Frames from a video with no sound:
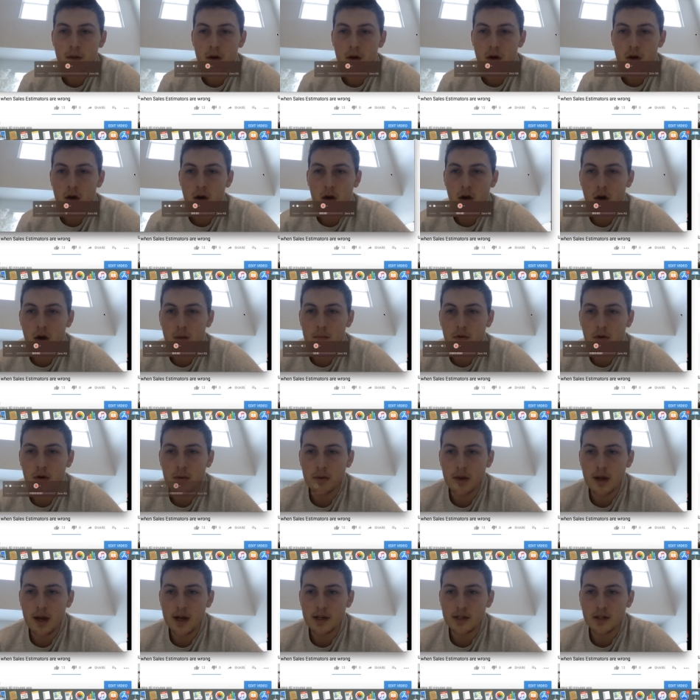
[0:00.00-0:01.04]
But let
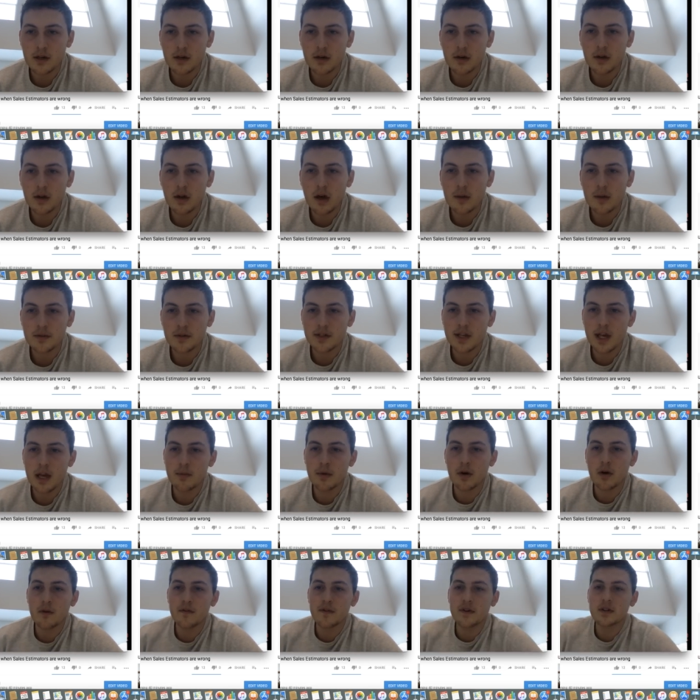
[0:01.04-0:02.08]
me ask Early Lobsters. Hey,
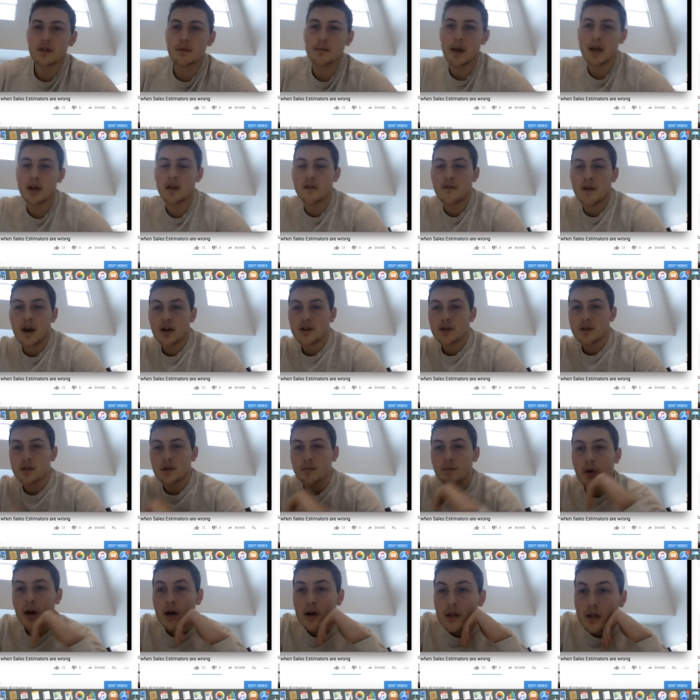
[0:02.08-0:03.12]
Beau, if there's a manufacturer
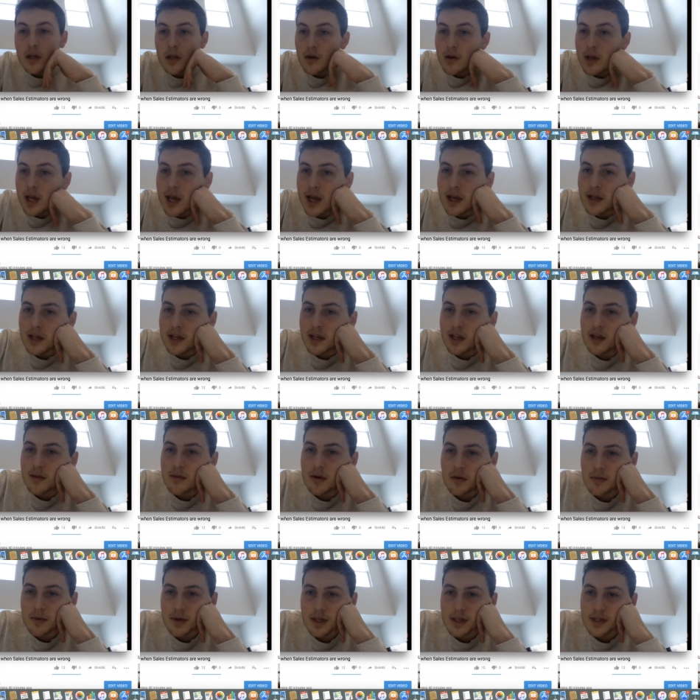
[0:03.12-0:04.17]
supplier in the UK and they
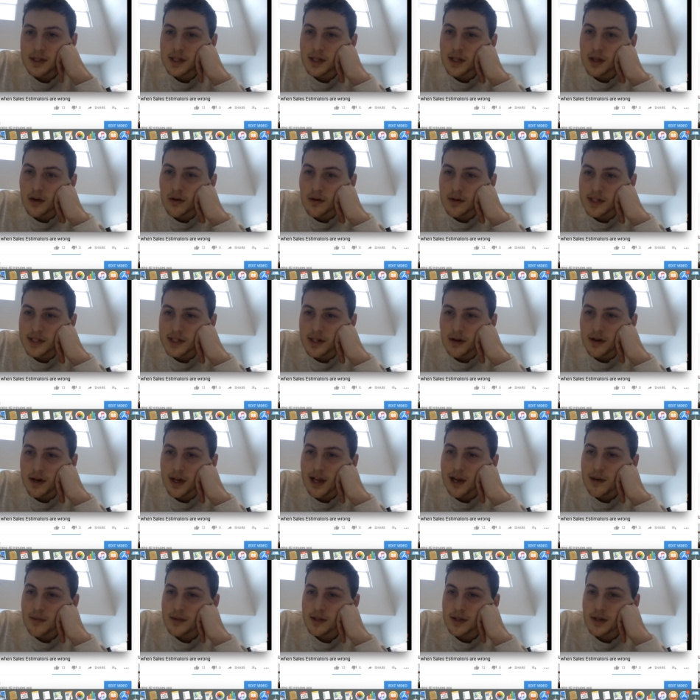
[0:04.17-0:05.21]
emailed me and said they only sell on
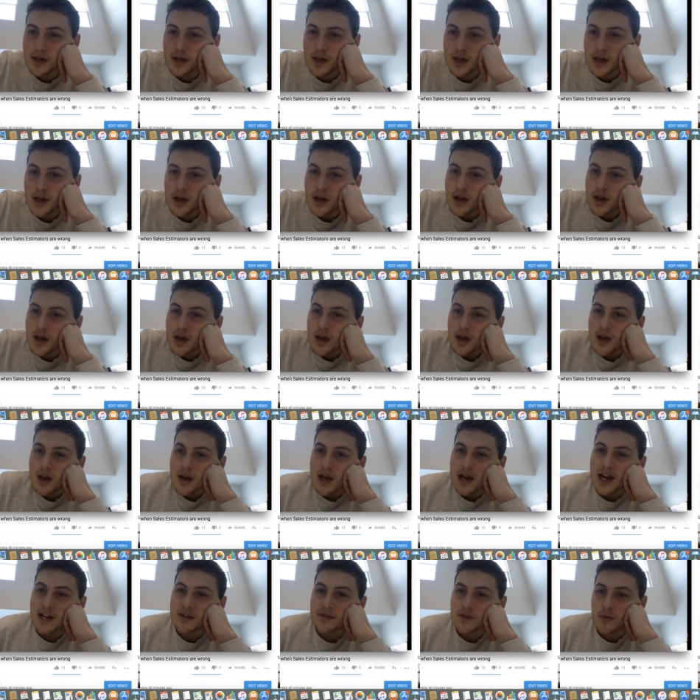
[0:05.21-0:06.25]
Amazon,
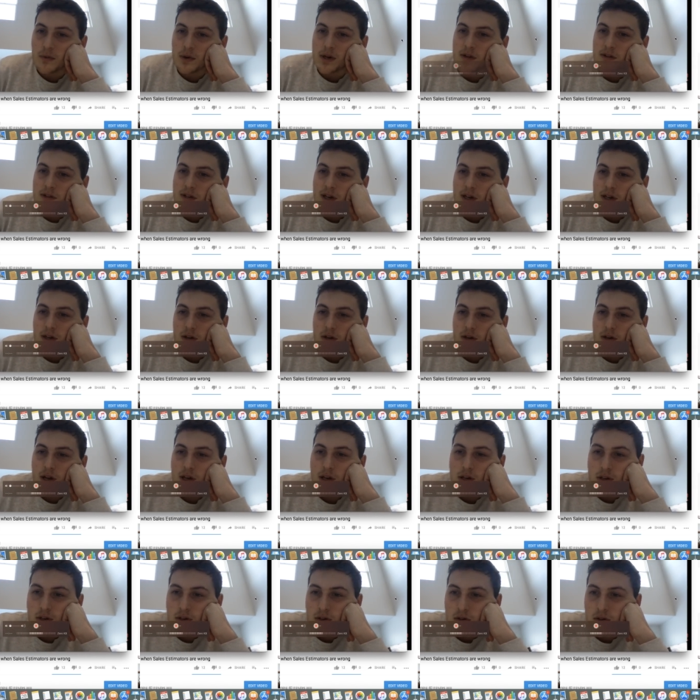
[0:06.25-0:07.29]
asked me what else could I
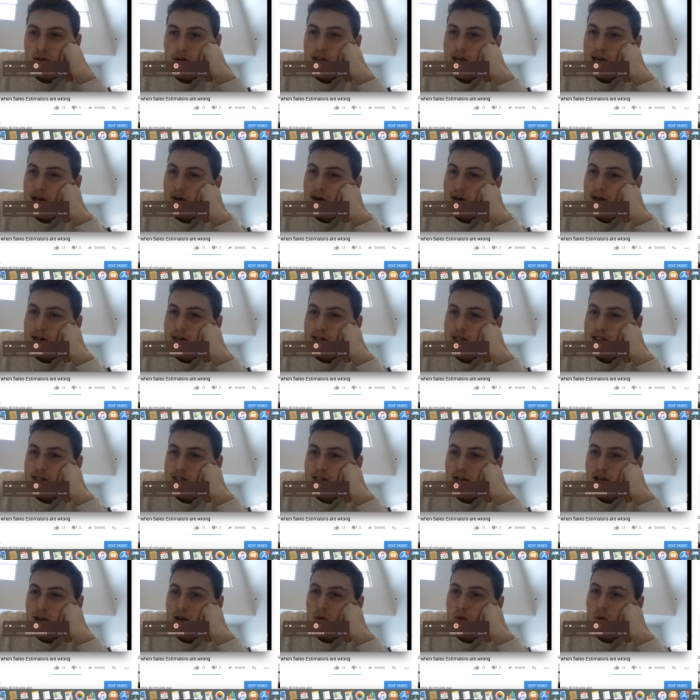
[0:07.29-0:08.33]
do? How can I
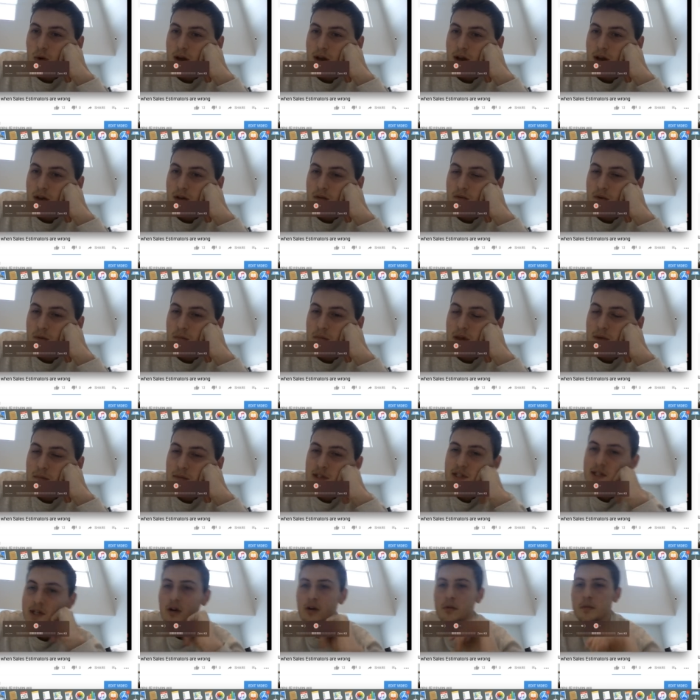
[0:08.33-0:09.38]
stay away from them to
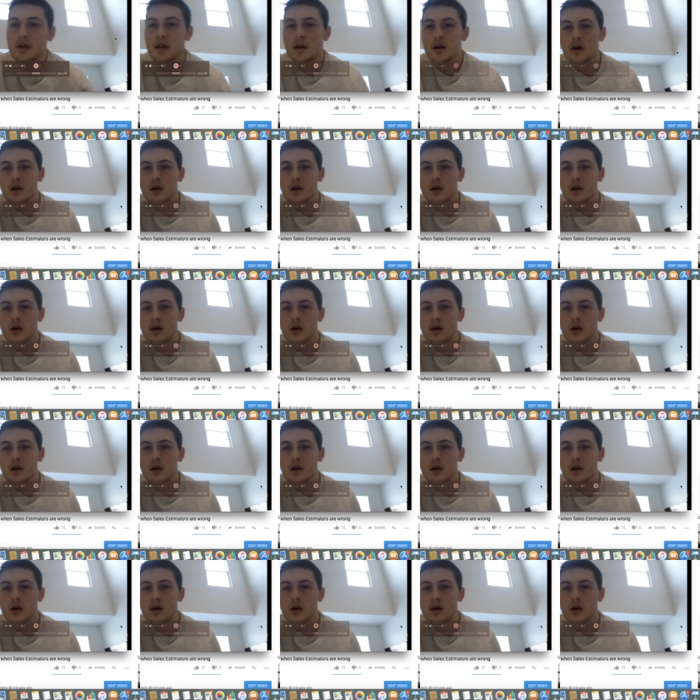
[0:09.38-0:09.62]
sell to me?